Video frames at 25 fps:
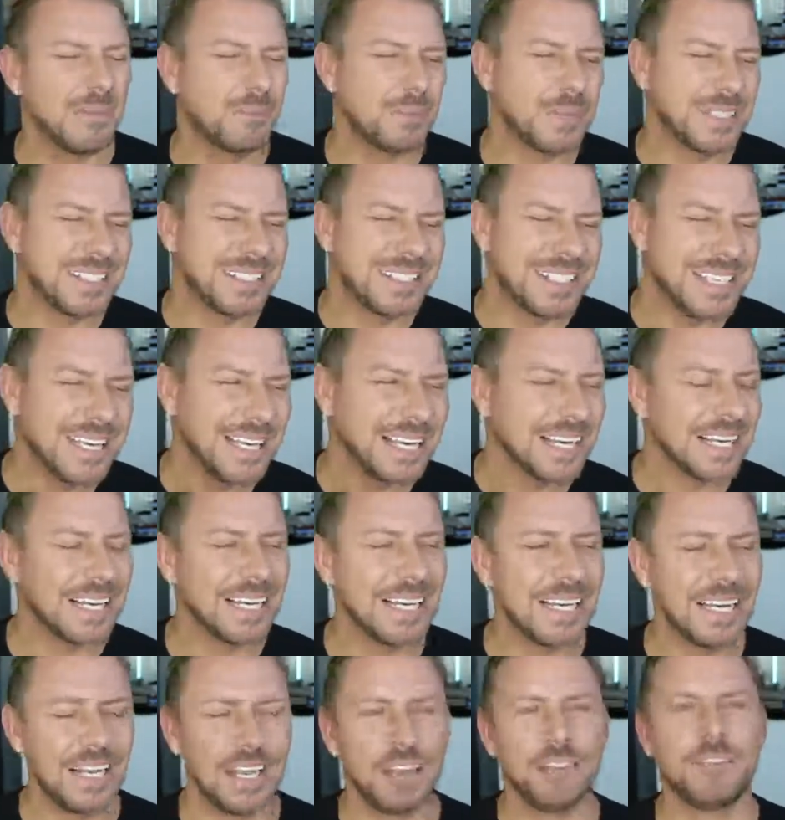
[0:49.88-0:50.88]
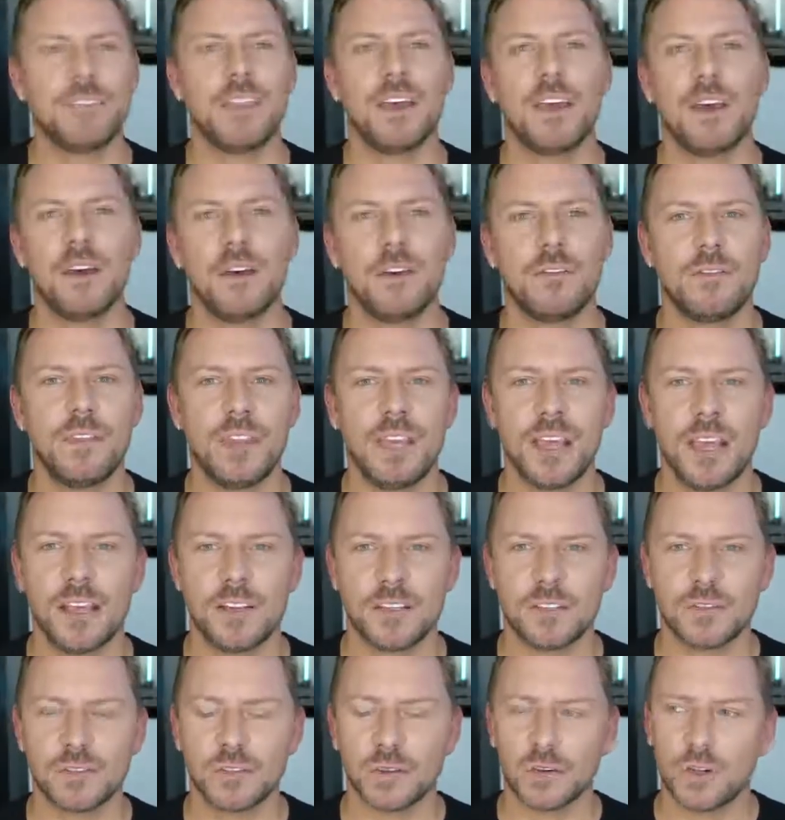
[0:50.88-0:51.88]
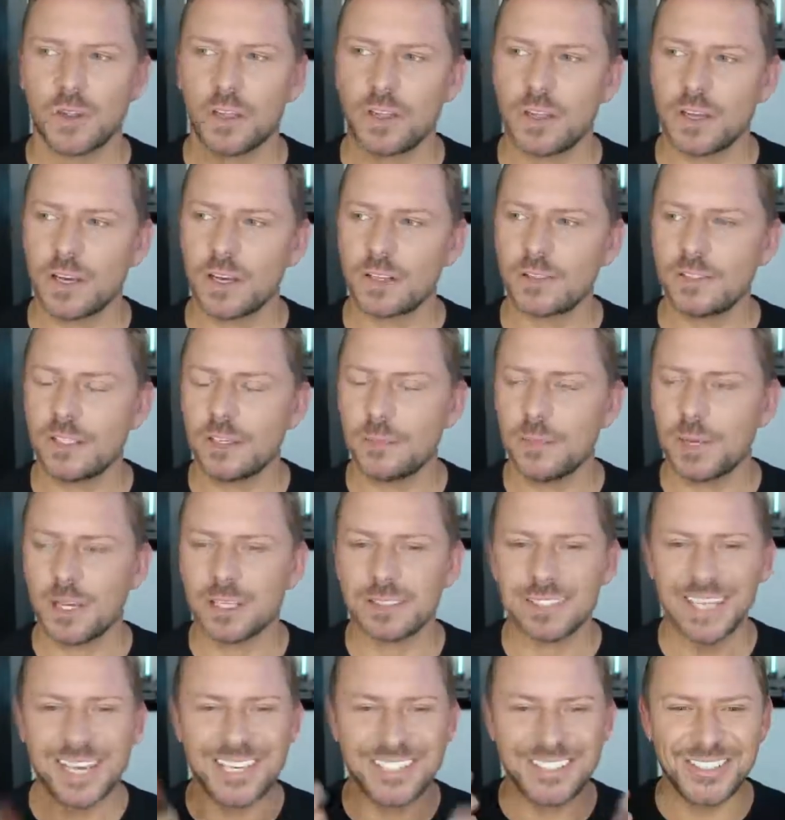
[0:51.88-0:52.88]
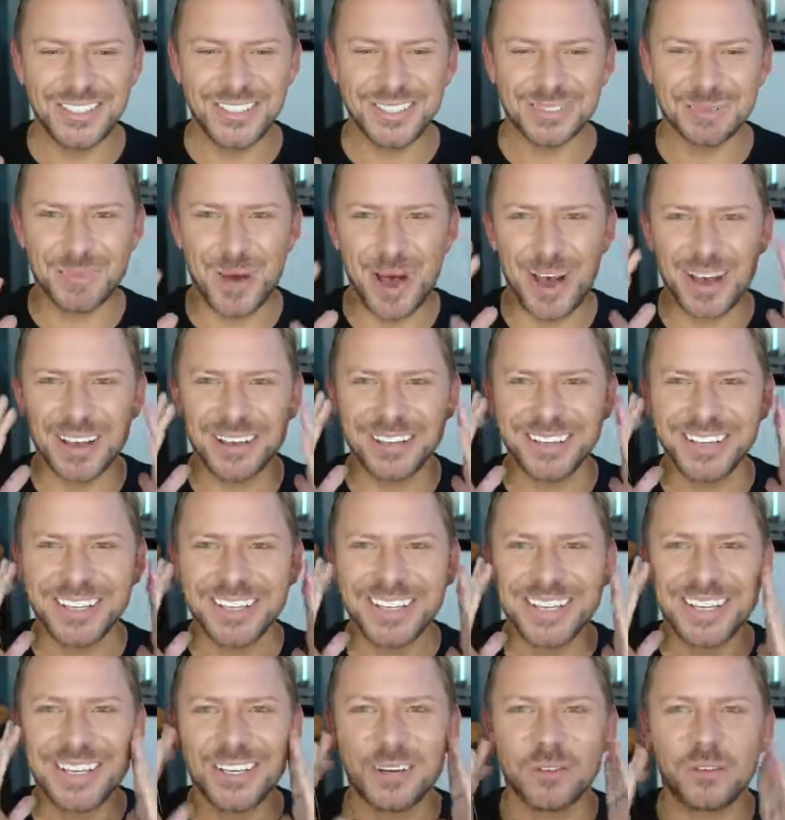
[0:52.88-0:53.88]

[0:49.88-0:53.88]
particularly if they're over the age of sort of 30, because as you smile,